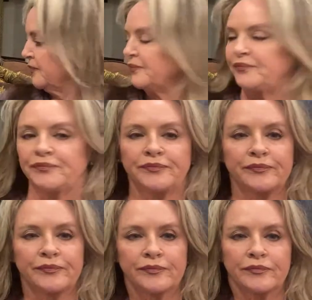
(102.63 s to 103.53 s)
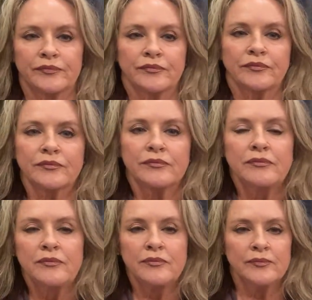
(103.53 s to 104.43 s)

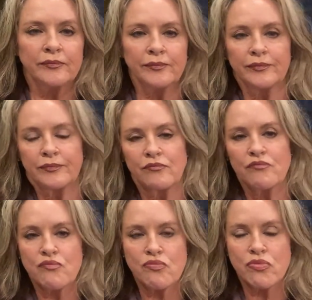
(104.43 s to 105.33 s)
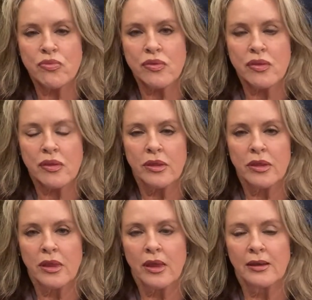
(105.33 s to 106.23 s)

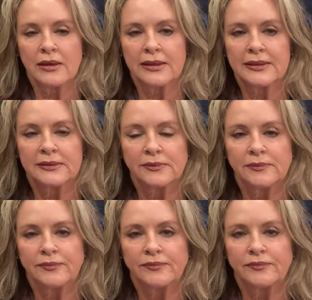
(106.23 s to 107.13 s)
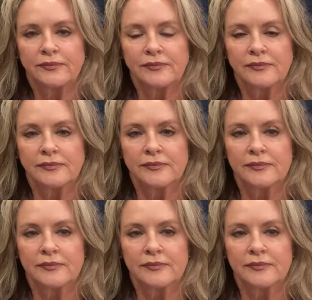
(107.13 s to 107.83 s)
(not speaking)